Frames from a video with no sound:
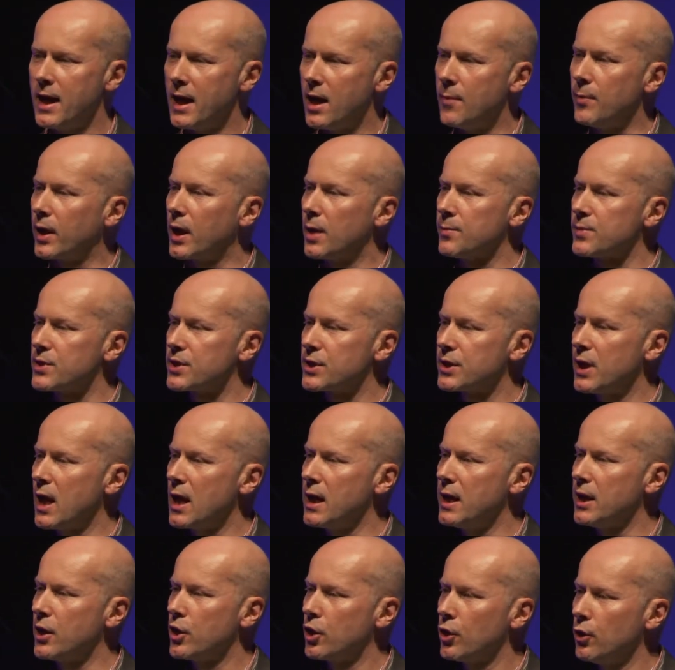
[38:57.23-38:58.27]
and becomes
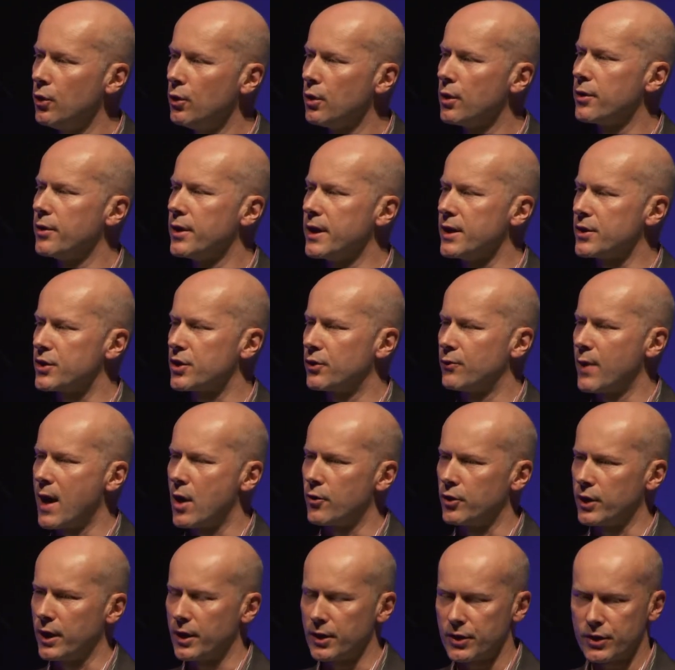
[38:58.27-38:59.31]
slightly cooler than its
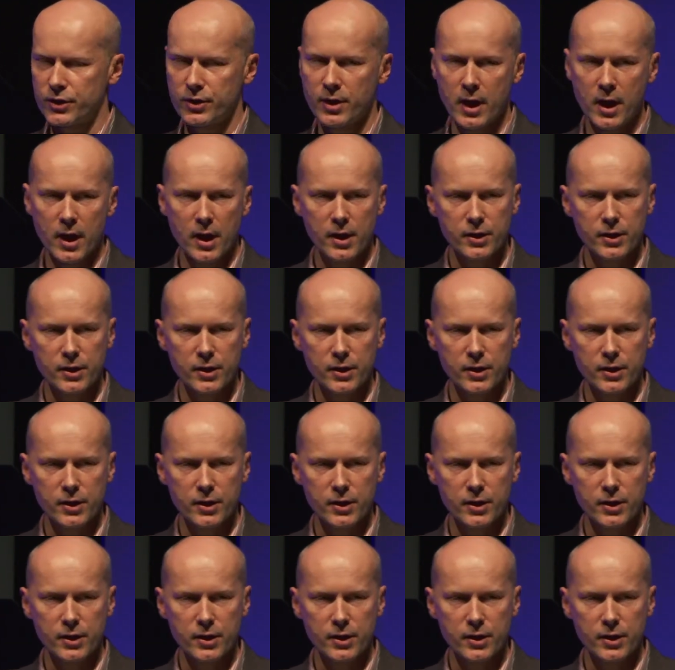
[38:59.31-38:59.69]
surroundings.